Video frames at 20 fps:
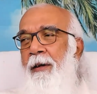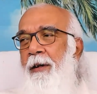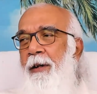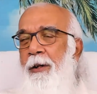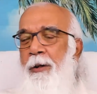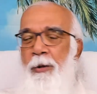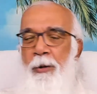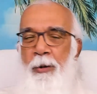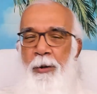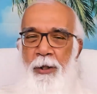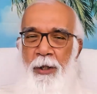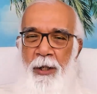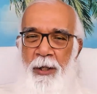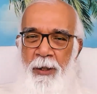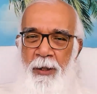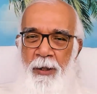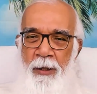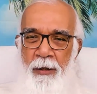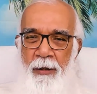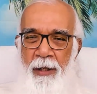you
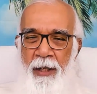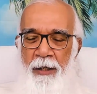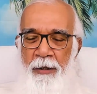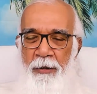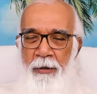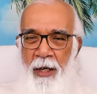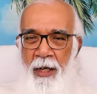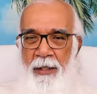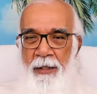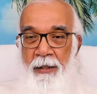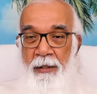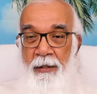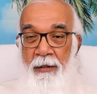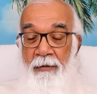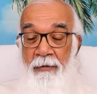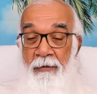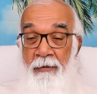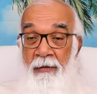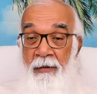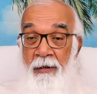just address,
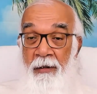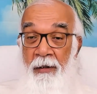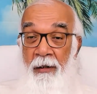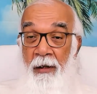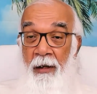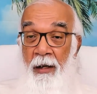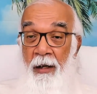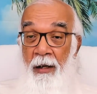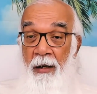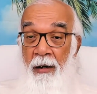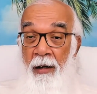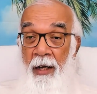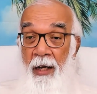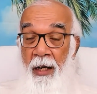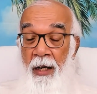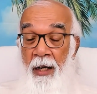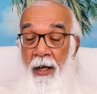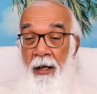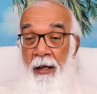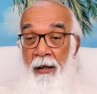you know,
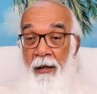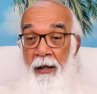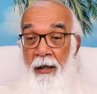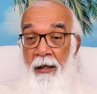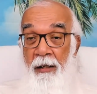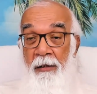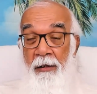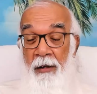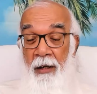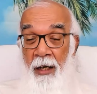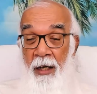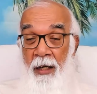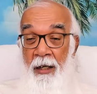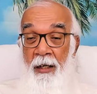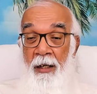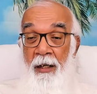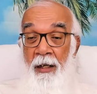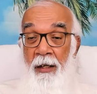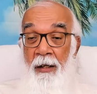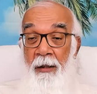hey, intellect,
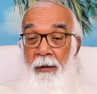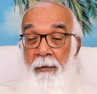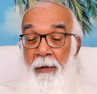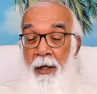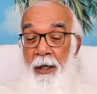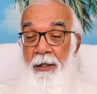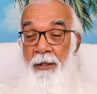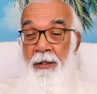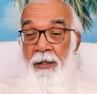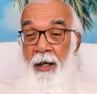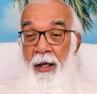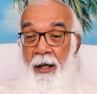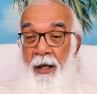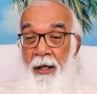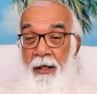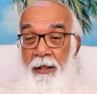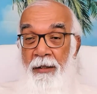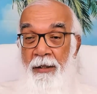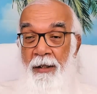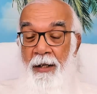my son
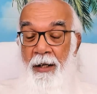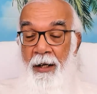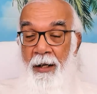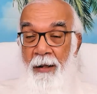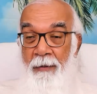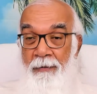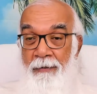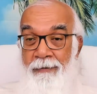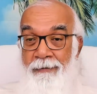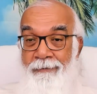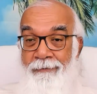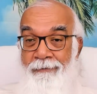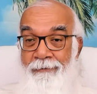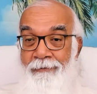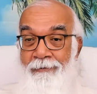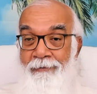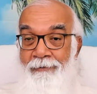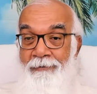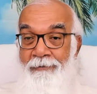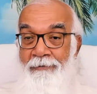has come.
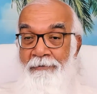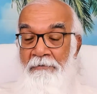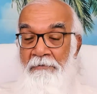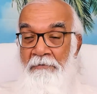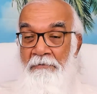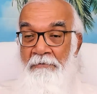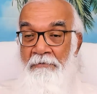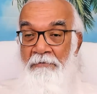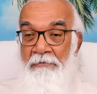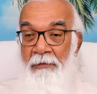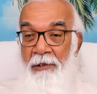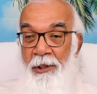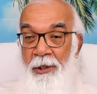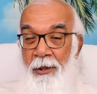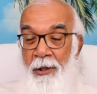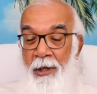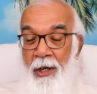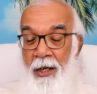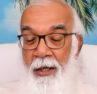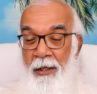
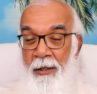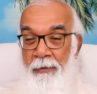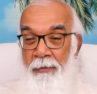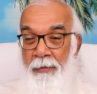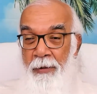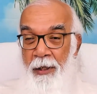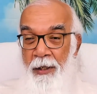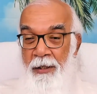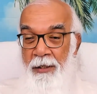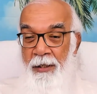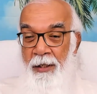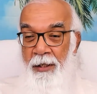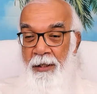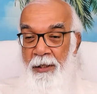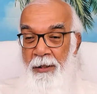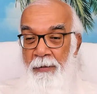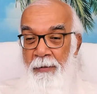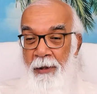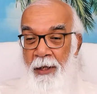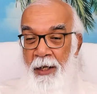You are in peace and
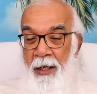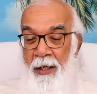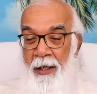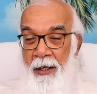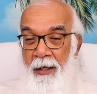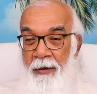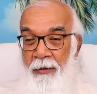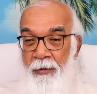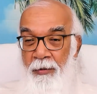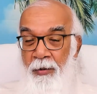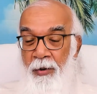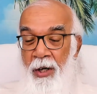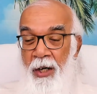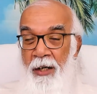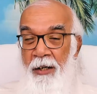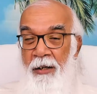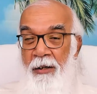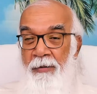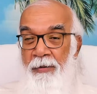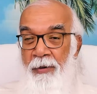smiling.
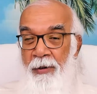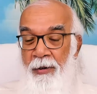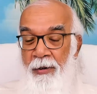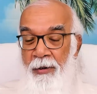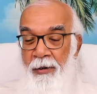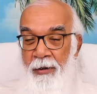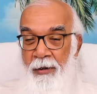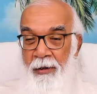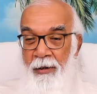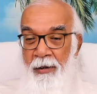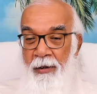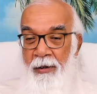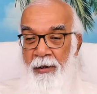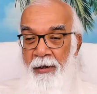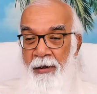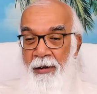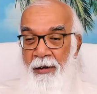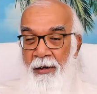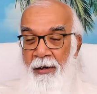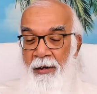Wonderful
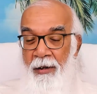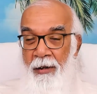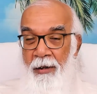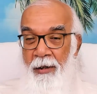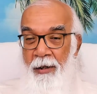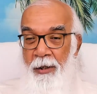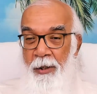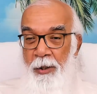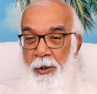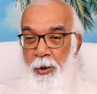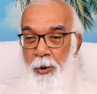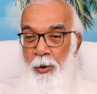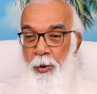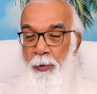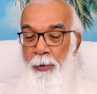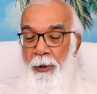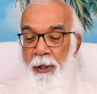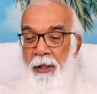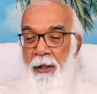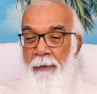to
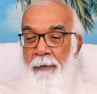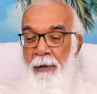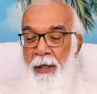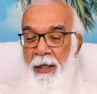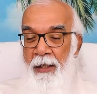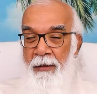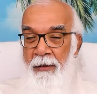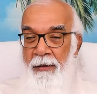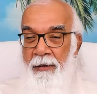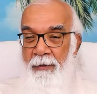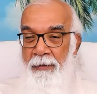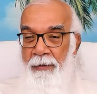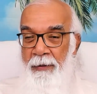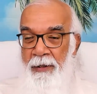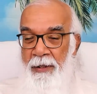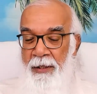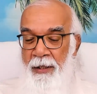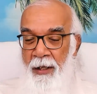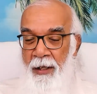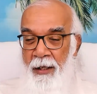be the mother of
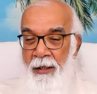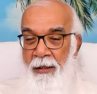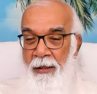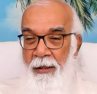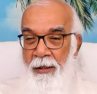a son,